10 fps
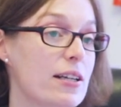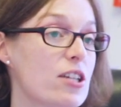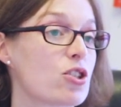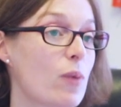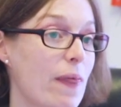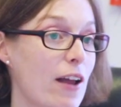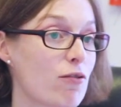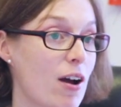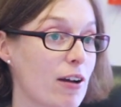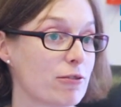clinician when they
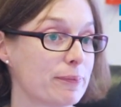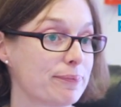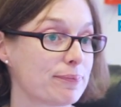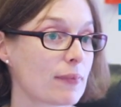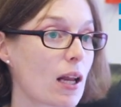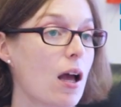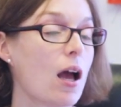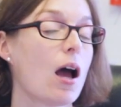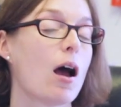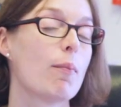arrive.
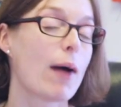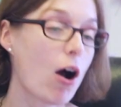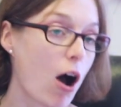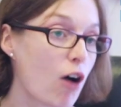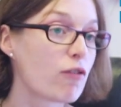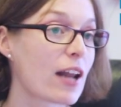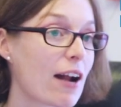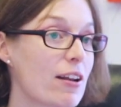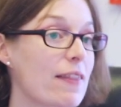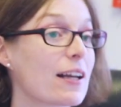About half an
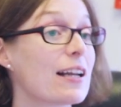hour in, the